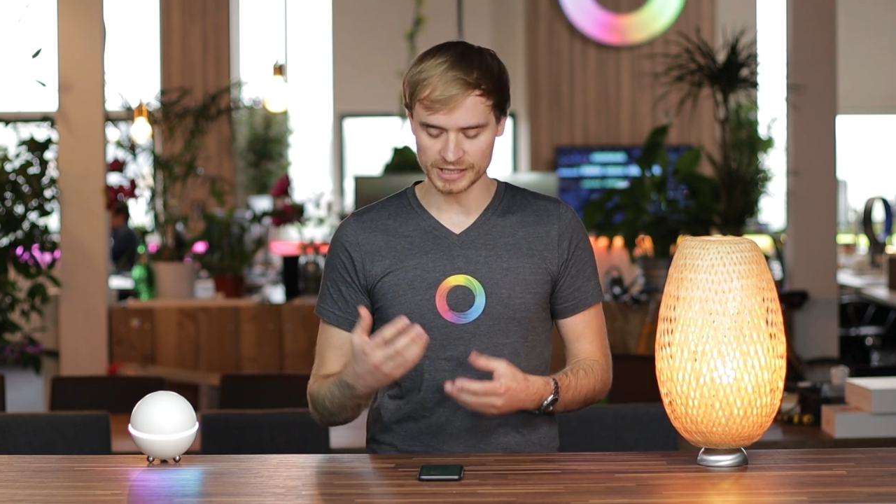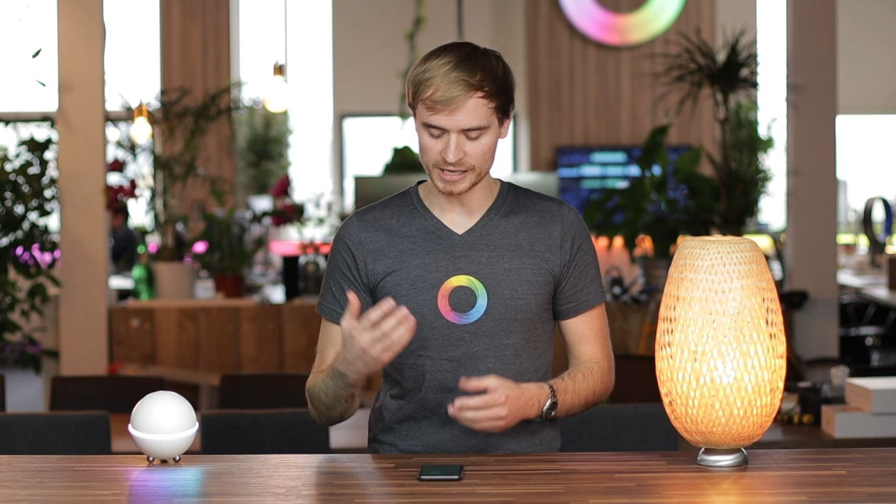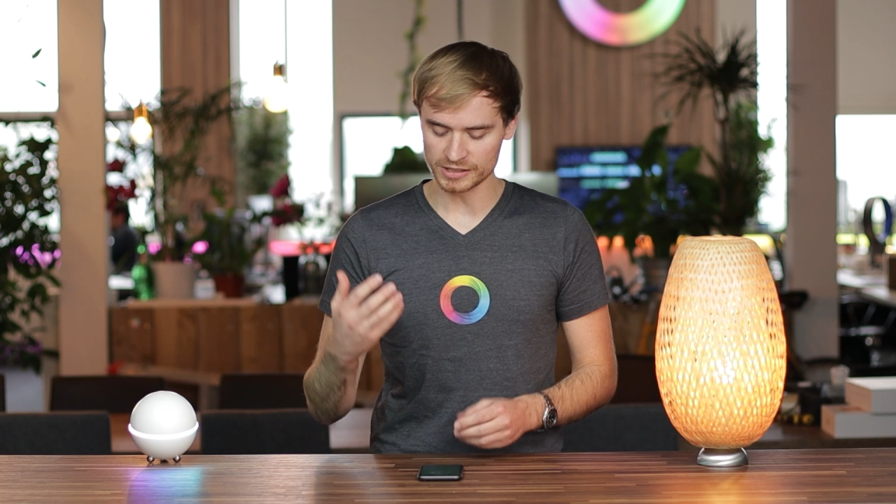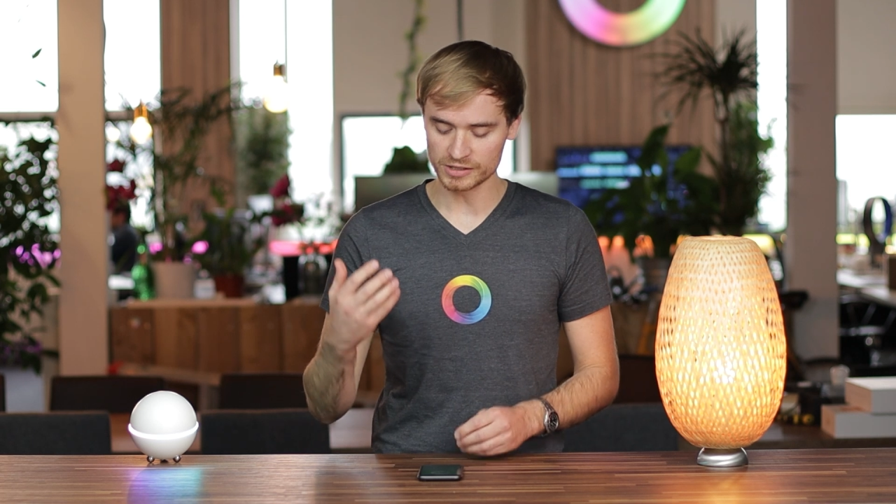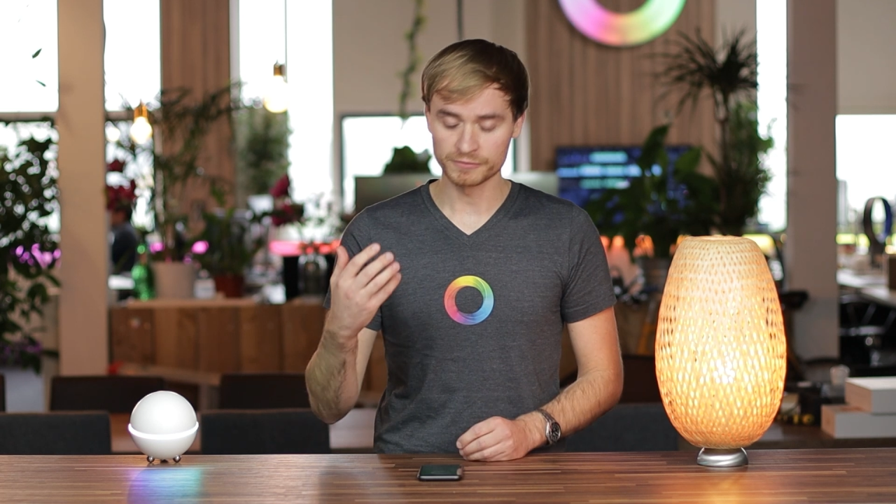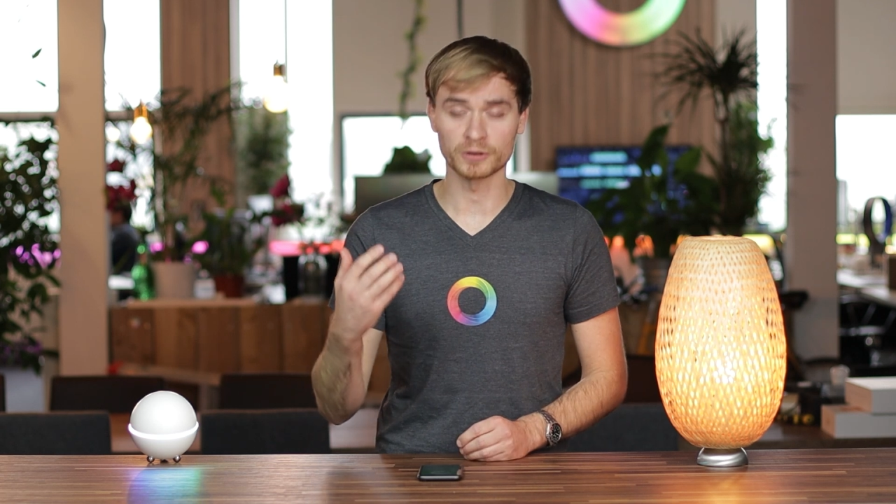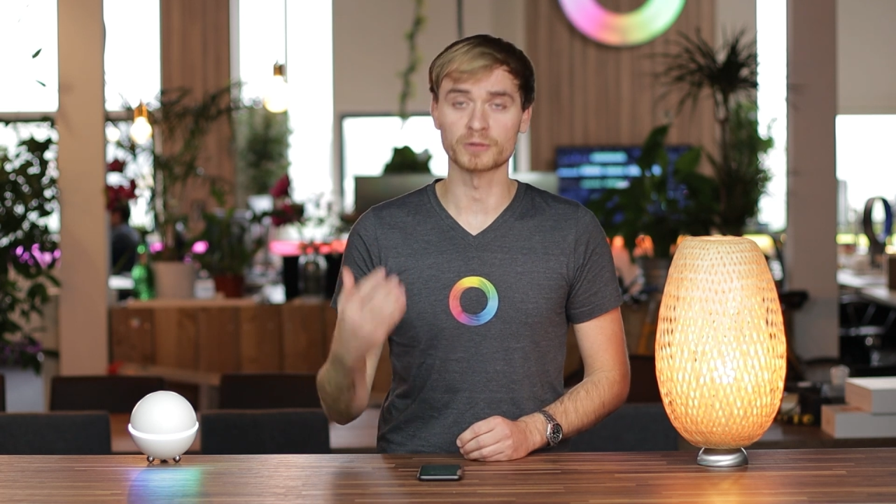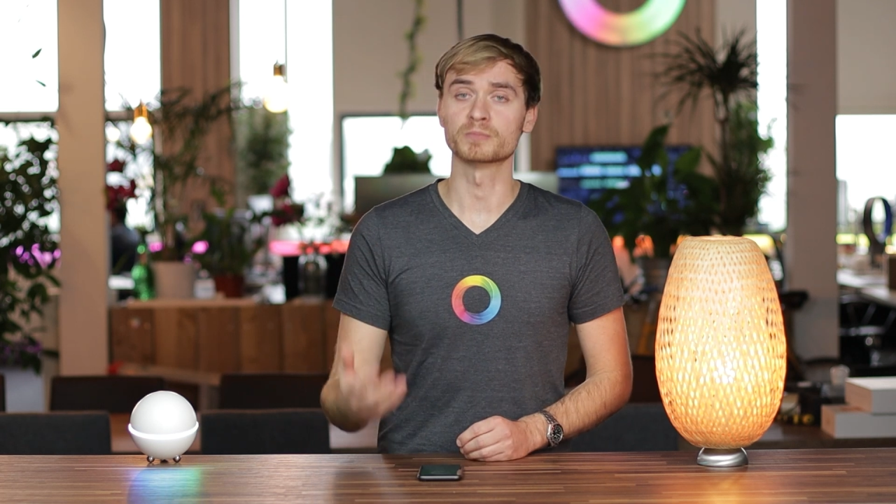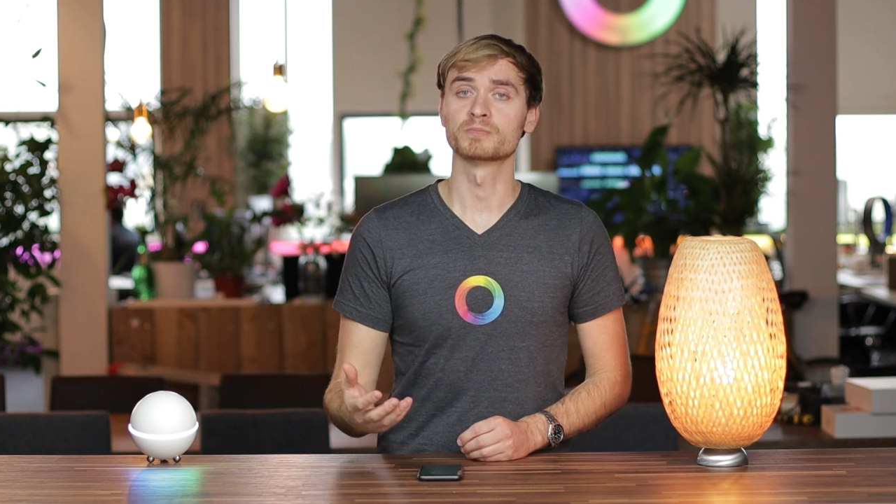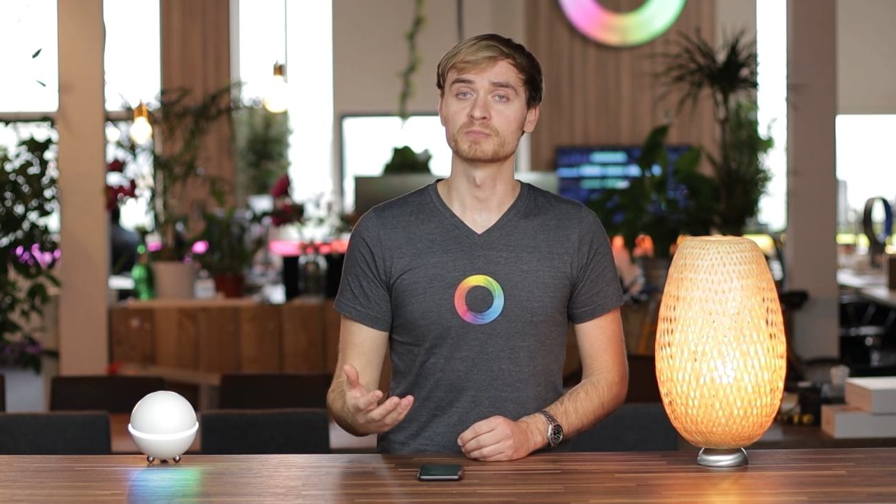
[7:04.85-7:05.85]
things
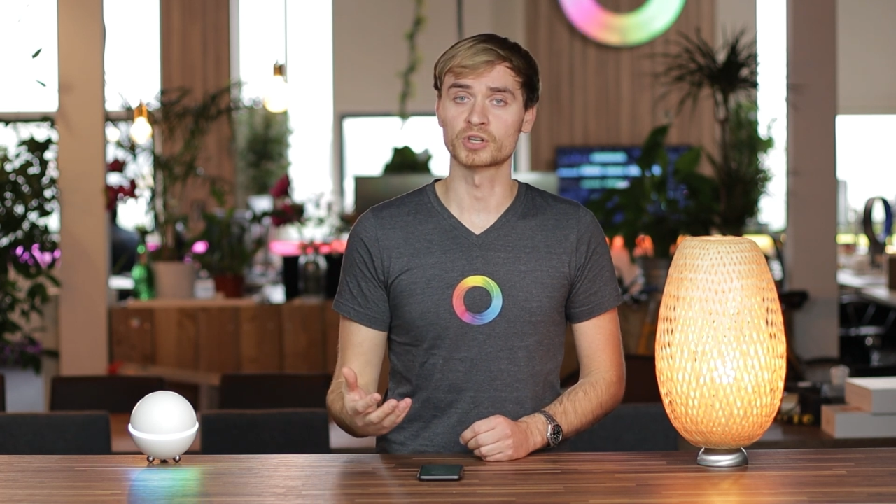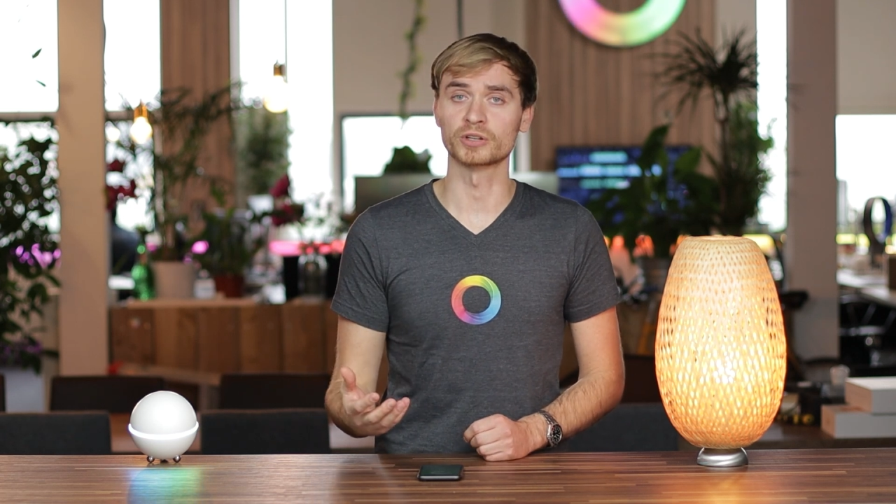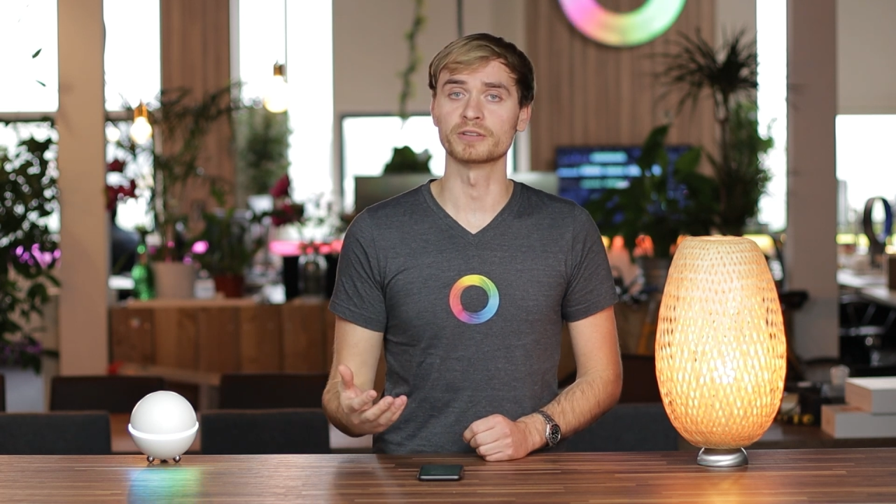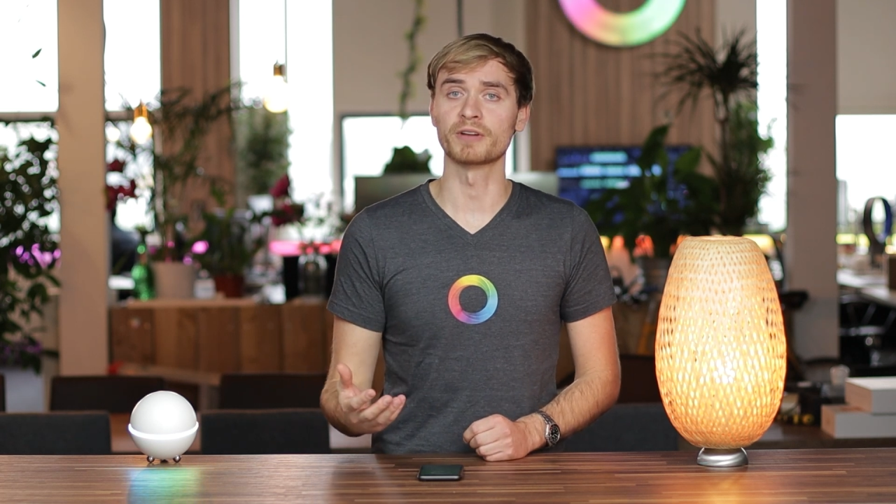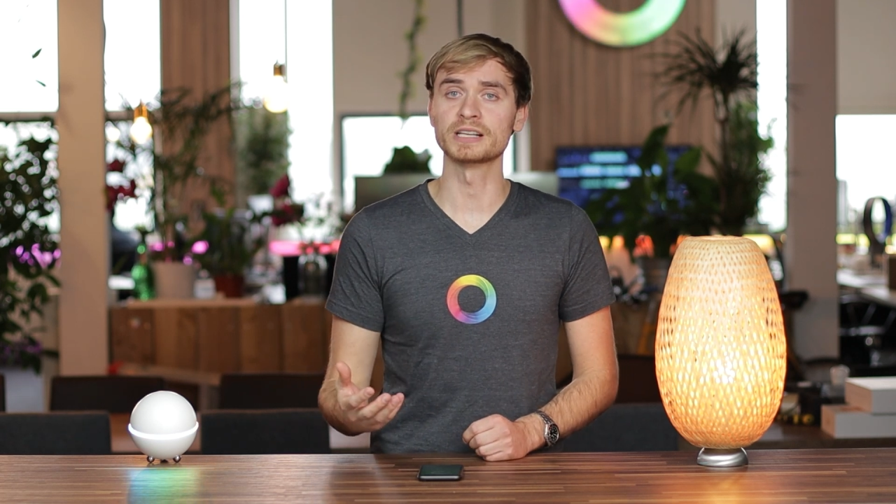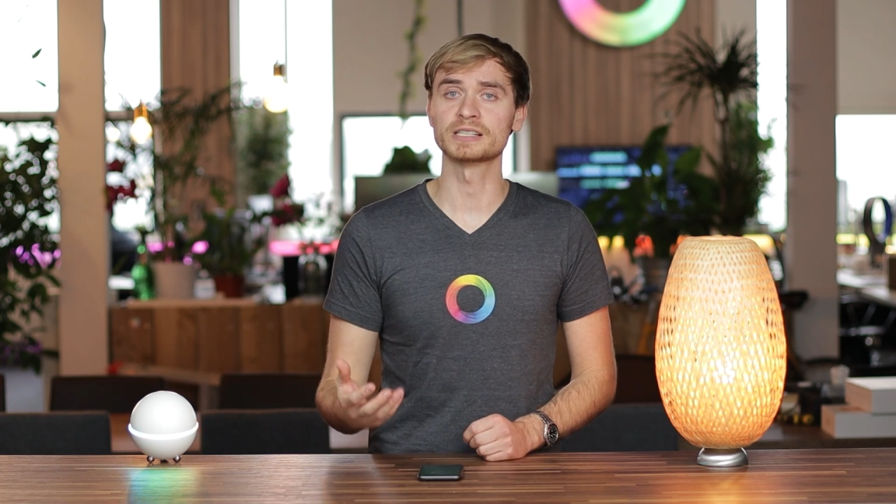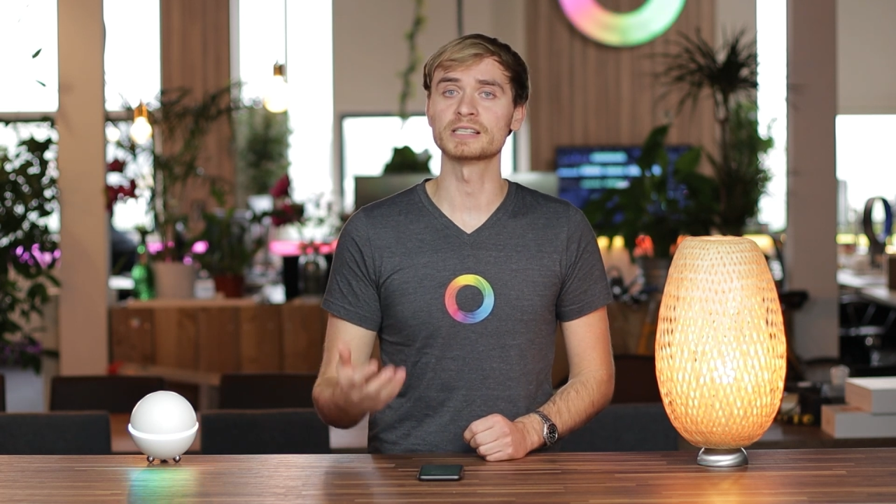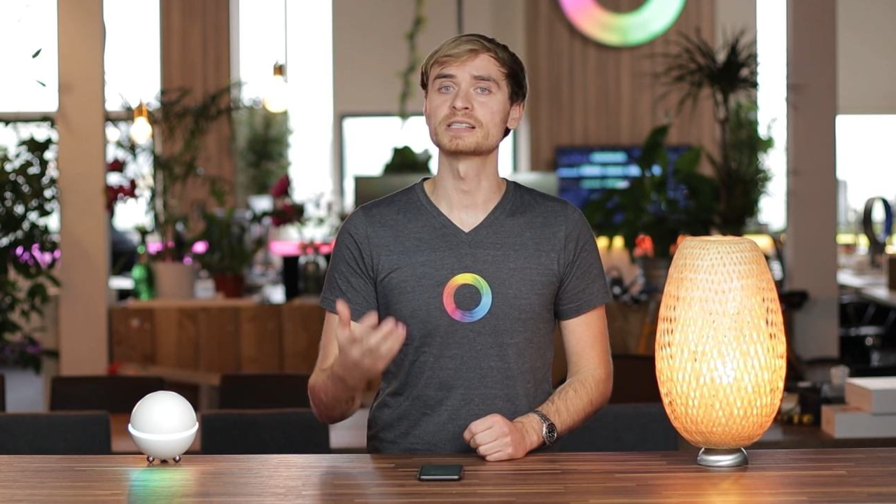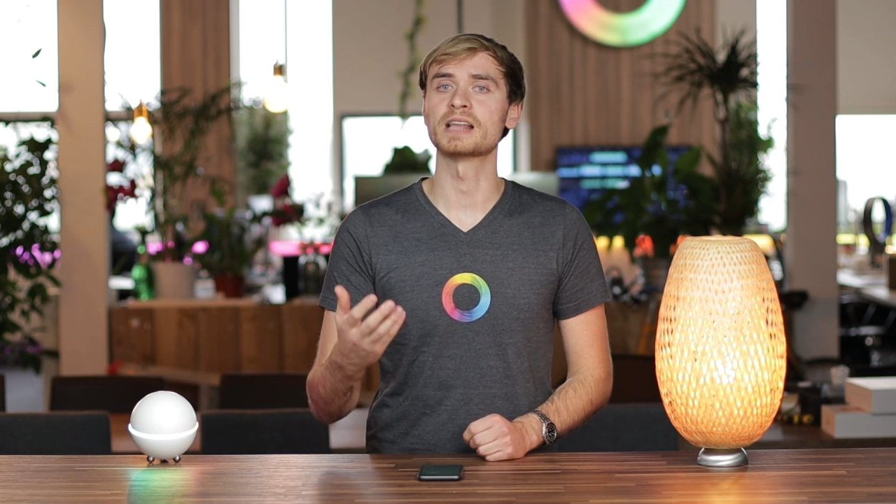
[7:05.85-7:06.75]
for certain devices,